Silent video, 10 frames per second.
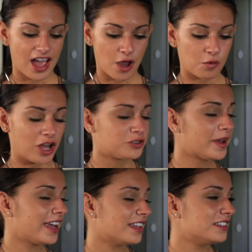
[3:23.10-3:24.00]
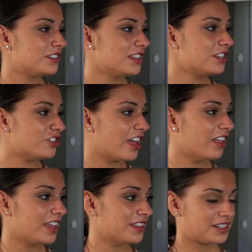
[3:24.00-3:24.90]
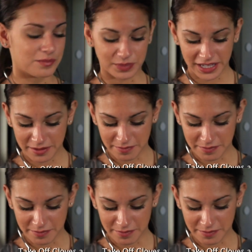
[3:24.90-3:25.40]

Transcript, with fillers: I will wash my hands using the gel and then complete